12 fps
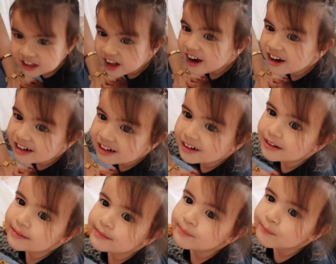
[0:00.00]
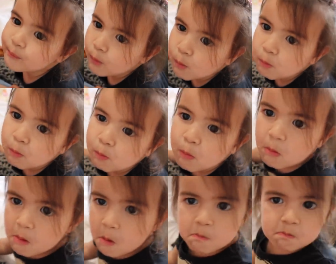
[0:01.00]
ating bulilit,
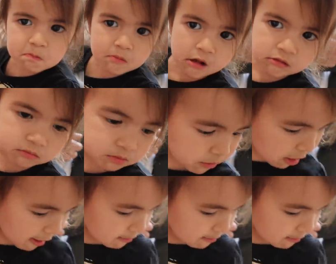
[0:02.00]
ikaw ay maliit.